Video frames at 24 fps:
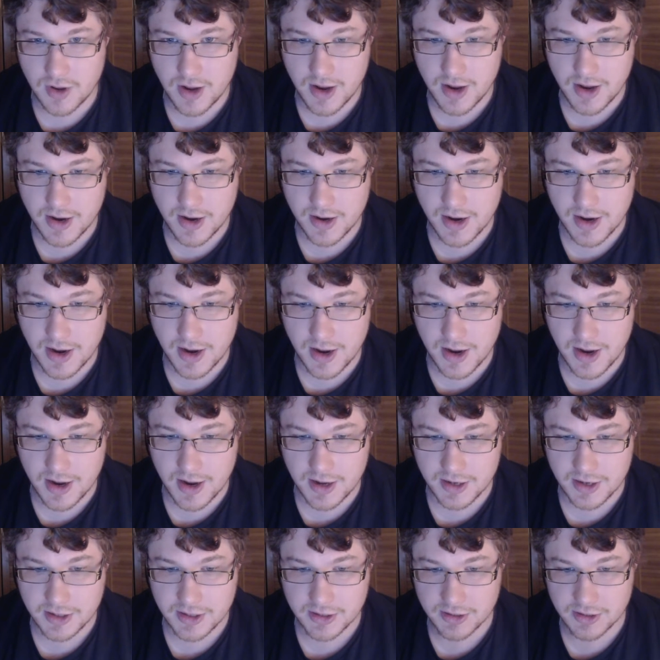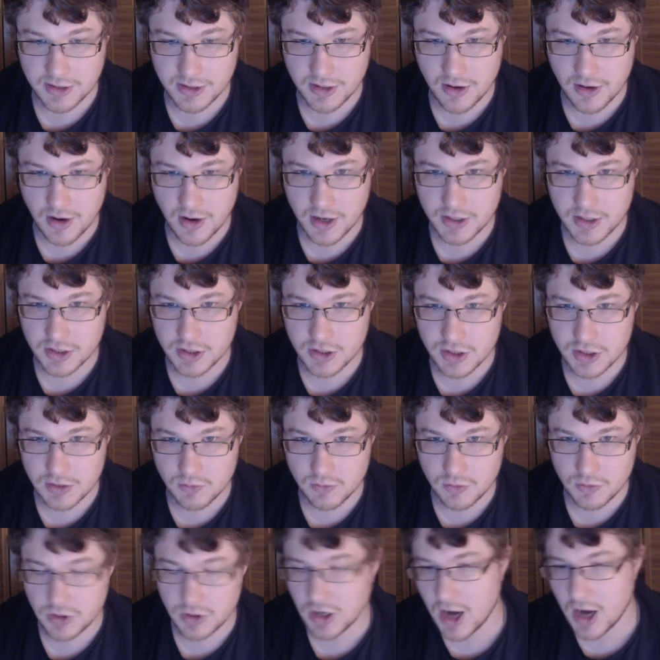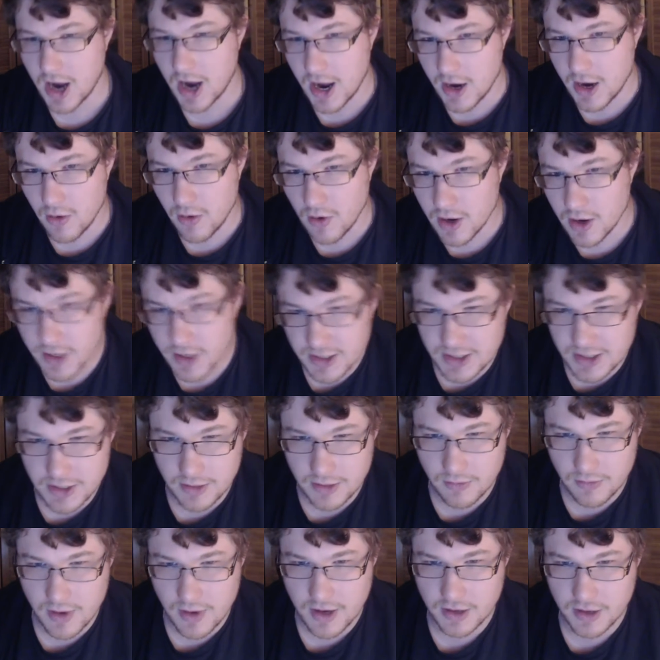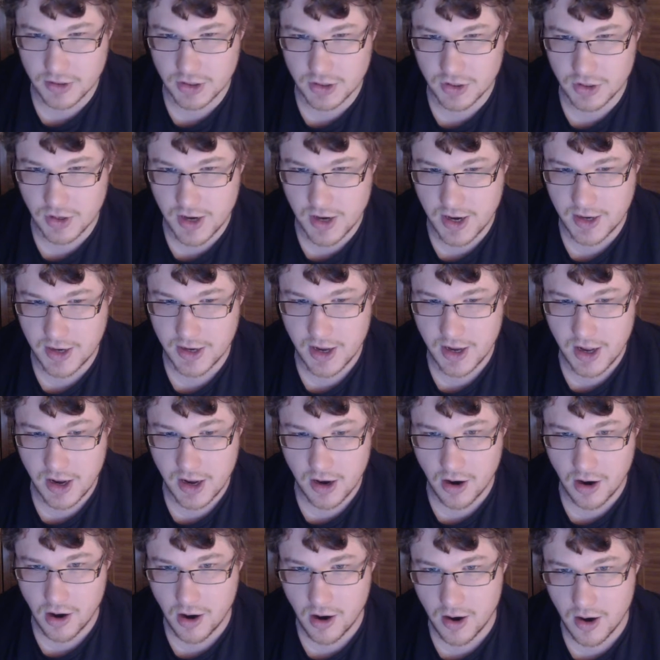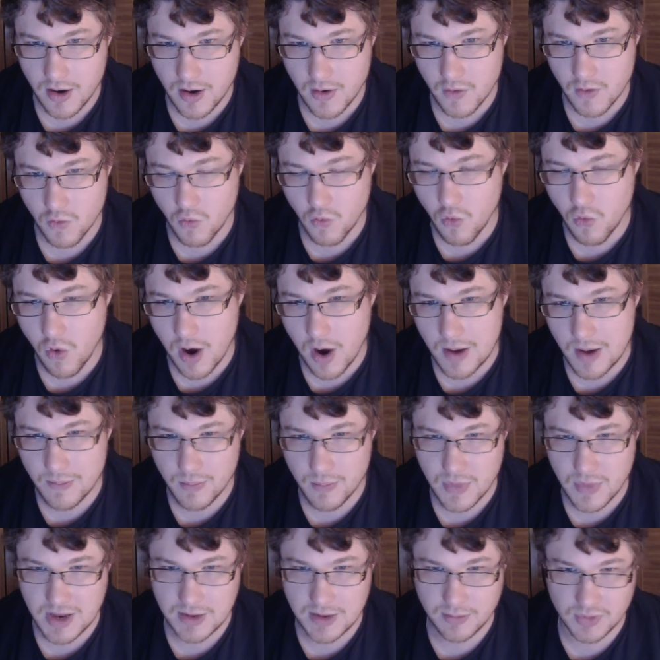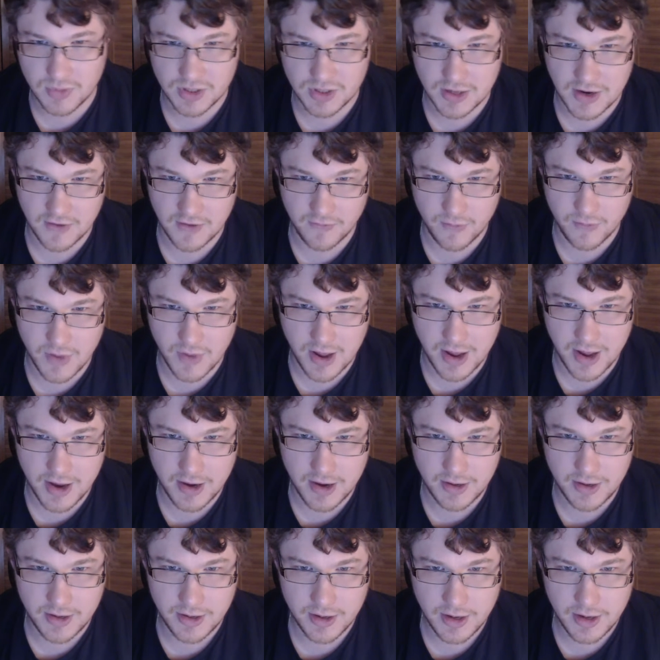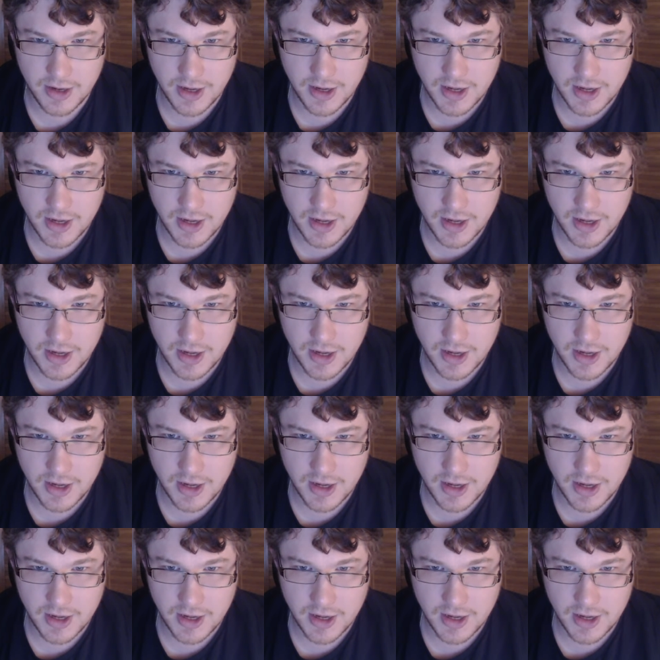And, I just kind of want to set the record straight on what memes I've made.